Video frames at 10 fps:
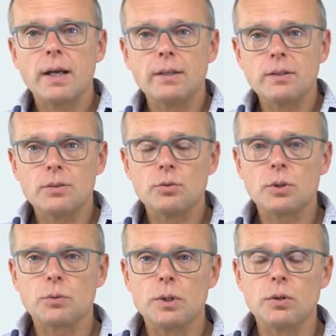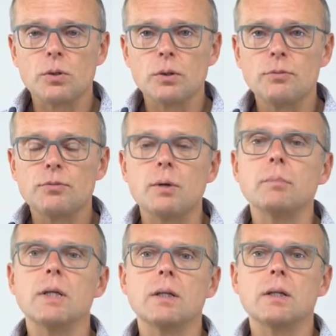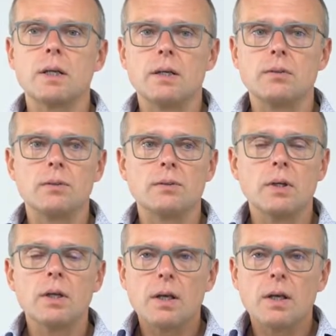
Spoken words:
And this is what we call the familial cases.